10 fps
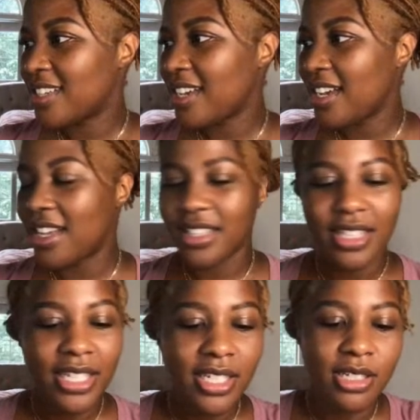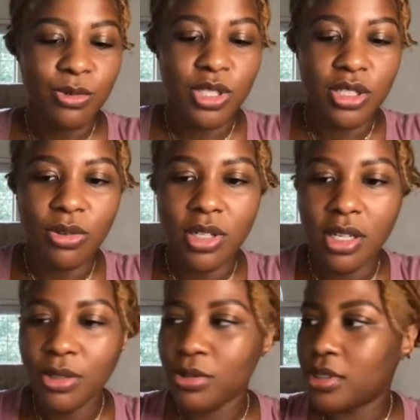Golly, it was so
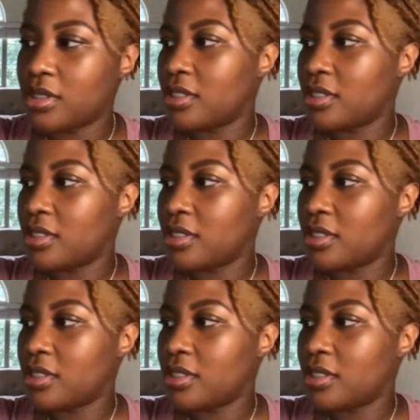close.